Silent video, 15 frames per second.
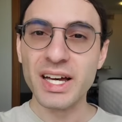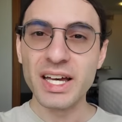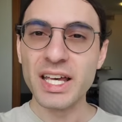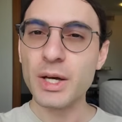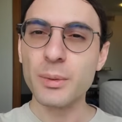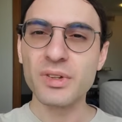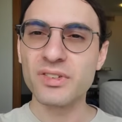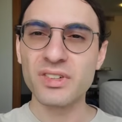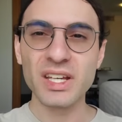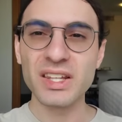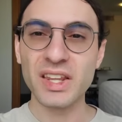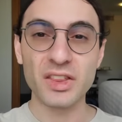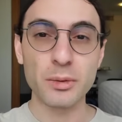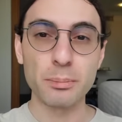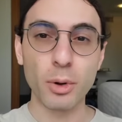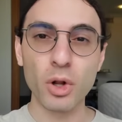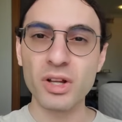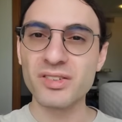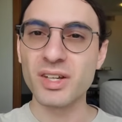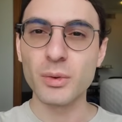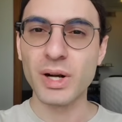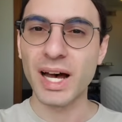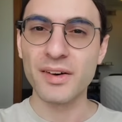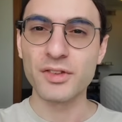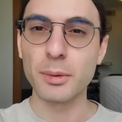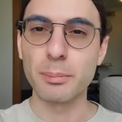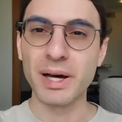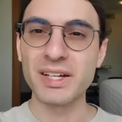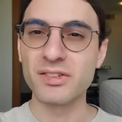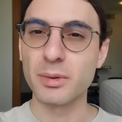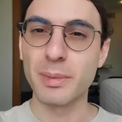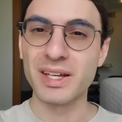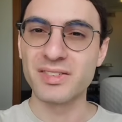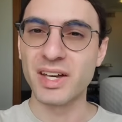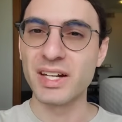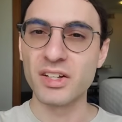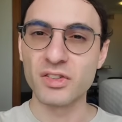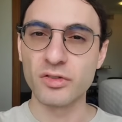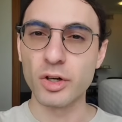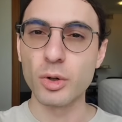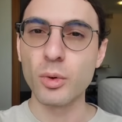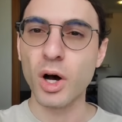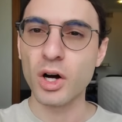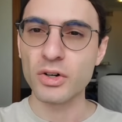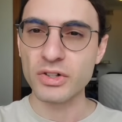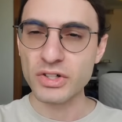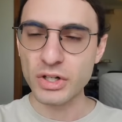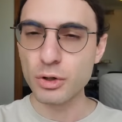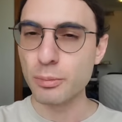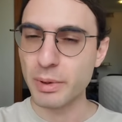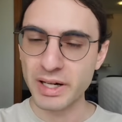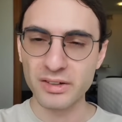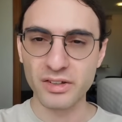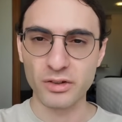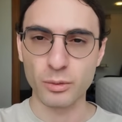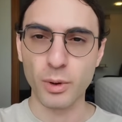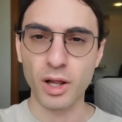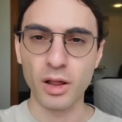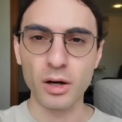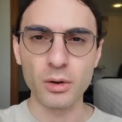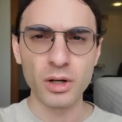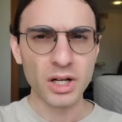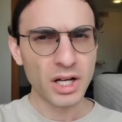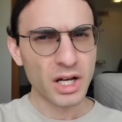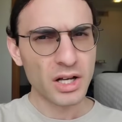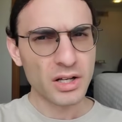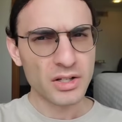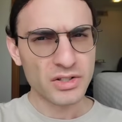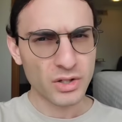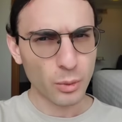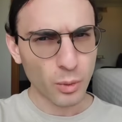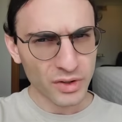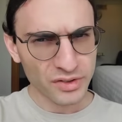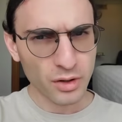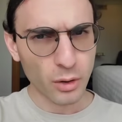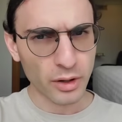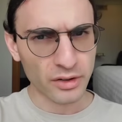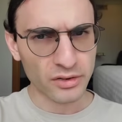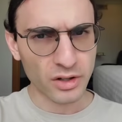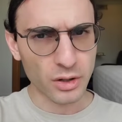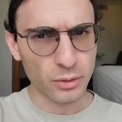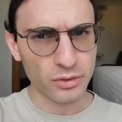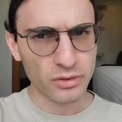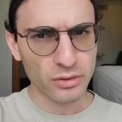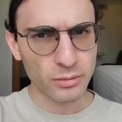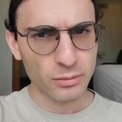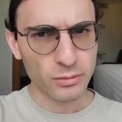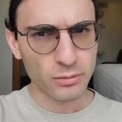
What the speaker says: he would see that the bullets he would have to bite to maintain his view are too big to swallow. So, what's your excuse?